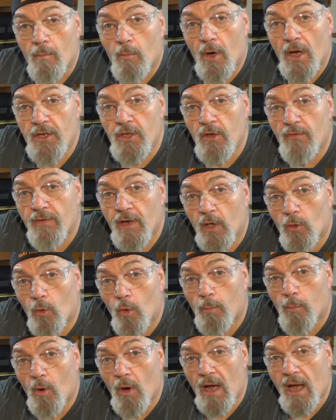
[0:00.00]
brand new
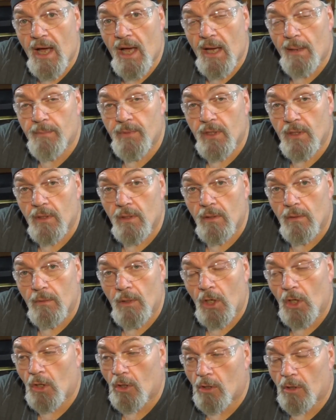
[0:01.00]
Federal primed
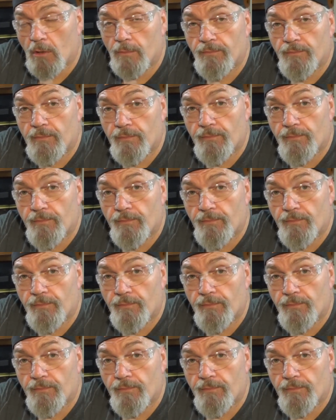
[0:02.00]
hull.